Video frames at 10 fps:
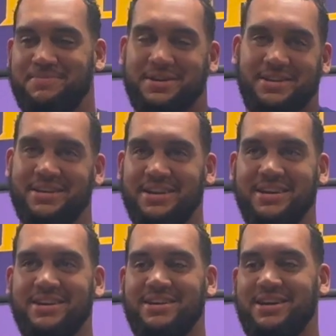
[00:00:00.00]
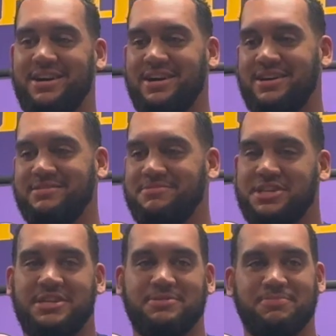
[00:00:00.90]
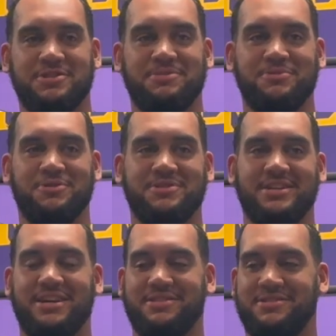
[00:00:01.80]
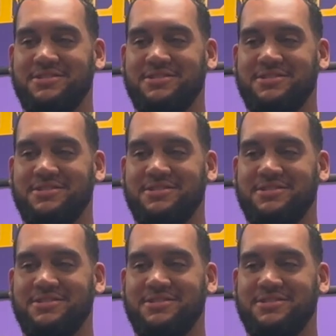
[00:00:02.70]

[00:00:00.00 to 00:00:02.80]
But Chase put some moves together.